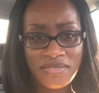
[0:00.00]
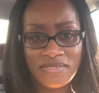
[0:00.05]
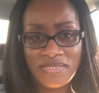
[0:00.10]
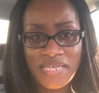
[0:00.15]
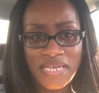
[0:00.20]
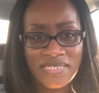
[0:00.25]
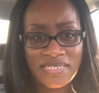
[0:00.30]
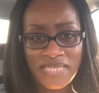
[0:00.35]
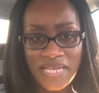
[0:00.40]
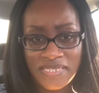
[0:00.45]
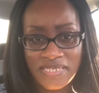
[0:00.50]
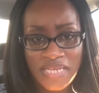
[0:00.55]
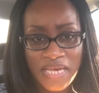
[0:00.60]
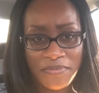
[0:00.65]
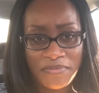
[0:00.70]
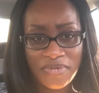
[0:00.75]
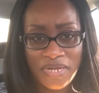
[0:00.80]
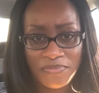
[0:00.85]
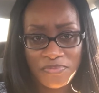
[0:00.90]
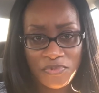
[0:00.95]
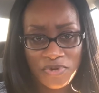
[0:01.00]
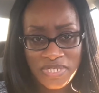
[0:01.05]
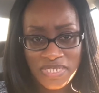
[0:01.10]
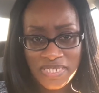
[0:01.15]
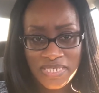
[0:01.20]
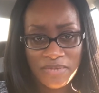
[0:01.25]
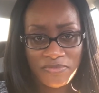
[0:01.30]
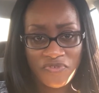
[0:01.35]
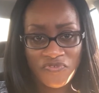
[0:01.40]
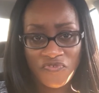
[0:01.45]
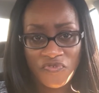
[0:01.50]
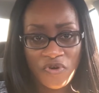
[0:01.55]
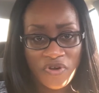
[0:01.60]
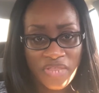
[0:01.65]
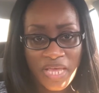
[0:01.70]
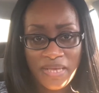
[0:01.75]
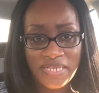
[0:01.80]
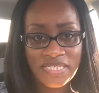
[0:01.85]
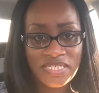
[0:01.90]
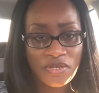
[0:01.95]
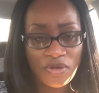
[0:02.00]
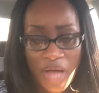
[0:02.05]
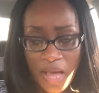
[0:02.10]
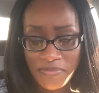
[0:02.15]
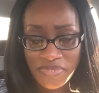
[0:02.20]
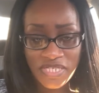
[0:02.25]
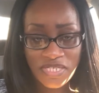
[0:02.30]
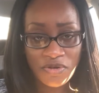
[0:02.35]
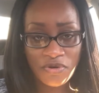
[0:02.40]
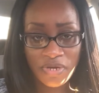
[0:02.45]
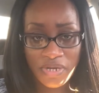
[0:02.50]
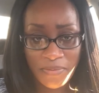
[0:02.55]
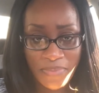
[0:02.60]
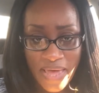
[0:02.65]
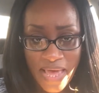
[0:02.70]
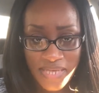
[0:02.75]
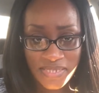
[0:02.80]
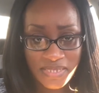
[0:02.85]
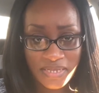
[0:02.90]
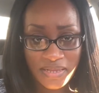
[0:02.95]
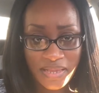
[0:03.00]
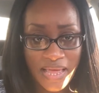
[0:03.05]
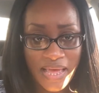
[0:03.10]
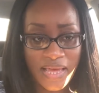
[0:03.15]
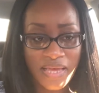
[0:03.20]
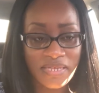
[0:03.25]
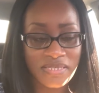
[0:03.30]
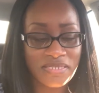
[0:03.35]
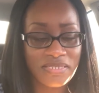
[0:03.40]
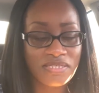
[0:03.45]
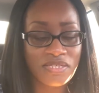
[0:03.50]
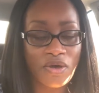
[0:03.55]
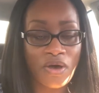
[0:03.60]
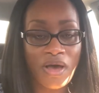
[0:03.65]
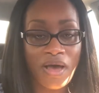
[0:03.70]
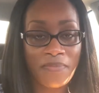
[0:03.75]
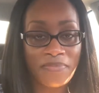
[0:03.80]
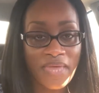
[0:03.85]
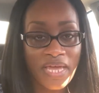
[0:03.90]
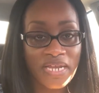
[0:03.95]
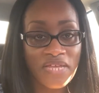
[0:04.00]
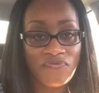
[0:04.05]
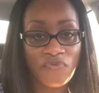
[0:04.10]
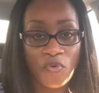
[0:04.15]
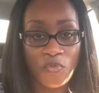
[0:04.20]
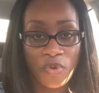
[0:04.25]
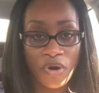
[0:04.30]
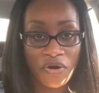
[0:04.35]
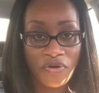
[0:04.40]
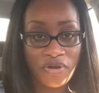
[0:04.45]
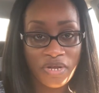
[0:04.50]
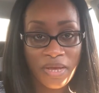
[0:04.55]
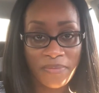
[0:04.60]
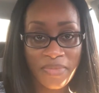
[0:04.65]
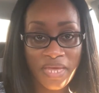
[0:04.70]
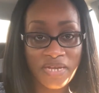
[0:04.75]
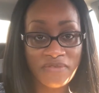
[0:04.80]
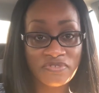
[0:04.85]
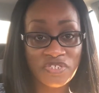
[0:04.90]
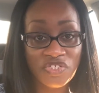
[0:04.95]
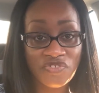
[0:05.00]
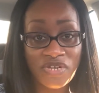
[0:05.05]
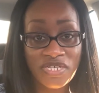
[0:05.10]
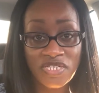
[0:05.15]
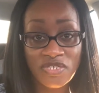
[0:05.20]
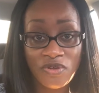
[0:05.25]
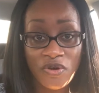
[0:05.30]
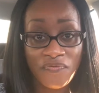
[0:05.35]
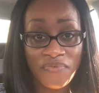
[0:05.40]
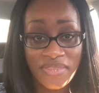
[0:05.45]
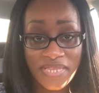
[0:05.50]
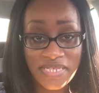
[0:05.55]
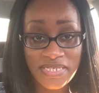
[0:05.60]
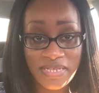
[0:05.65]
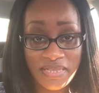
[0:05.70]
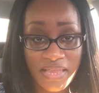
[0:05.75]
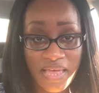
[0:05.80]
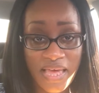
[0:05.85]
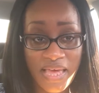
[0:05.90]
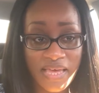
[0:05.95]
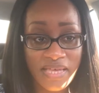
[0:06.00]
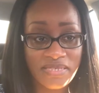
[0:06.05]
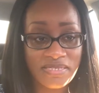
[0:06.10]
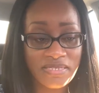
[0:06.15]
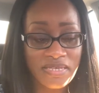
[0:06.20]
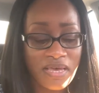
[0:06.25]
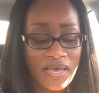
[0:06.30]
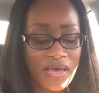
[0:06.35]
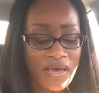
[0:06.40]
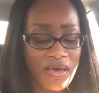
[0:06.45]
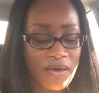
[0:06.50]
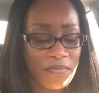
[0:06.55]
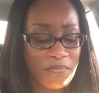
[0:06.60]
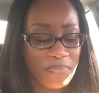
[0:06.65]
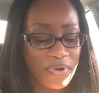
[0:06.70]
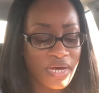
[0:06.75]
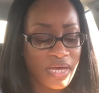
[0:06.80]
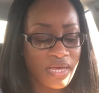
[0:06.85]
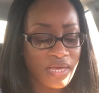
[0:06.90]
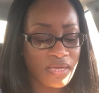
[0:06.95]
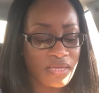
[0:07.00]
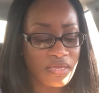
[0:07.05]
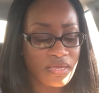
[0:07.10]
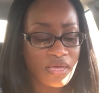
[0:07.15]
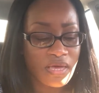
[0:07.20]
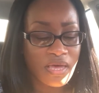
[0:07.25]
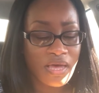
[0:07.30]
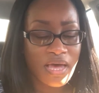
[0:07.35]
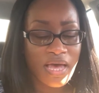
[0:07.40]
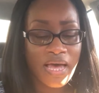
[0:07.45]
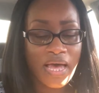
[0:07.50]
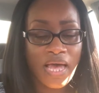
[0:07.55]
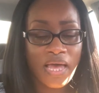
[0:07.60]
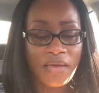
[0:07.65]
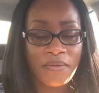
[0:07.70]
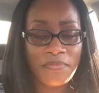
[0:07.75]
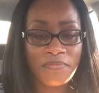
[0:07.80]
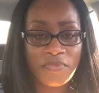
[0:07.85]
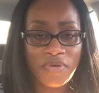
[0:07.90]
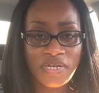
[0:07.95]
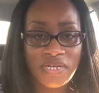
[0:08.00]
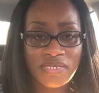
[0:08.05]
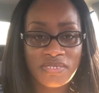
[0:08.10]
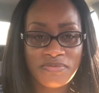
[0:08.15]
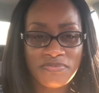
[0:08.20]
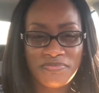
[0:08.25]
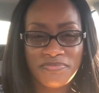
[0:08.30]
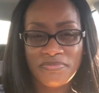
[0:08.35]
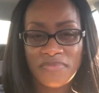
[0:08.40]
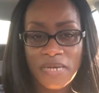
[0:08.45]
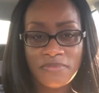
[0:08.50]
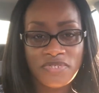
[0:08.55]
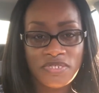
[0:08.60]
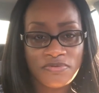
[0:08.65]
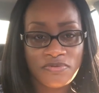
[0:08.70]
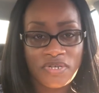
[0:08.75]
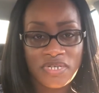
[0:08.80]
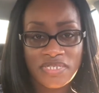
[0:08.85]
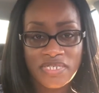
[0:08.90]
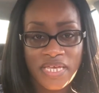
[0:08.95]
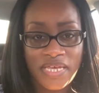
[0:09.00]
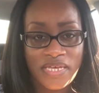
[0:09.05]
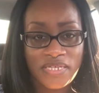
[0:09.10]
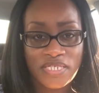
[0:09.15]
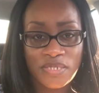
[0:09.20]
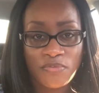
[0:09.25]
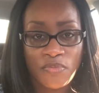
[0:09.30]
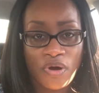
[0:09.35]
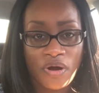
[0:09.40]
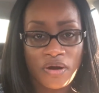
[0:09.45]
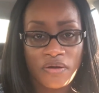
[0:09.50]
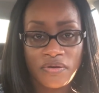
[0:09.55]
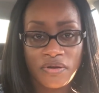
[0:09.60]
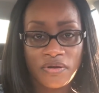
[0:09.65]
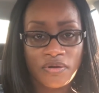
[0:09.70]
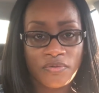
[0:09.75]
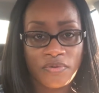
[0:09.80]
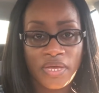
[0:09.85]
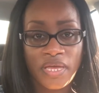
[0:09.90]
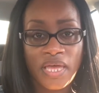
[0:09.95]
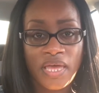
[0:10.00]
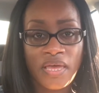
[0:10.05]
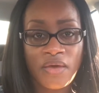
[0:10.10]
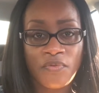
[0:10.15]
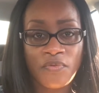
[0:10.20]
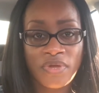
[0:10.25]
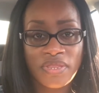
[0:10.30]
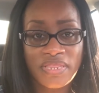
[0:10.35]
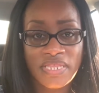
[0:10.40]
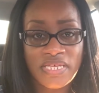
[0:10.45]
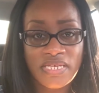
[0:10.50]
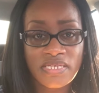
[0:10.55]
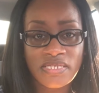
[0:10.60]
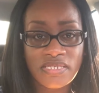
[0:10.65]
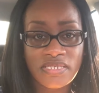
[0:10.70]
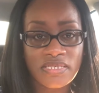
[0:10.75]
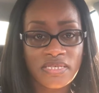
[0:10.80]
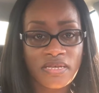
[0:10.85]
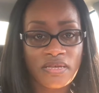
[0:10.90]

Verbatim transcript: test that's coming up on December 4th, I still I'm still going to pass the class. So I'm not even worried. I'm not even stressing over this class. But I'm going to I'm just going to take it tomorrow. With this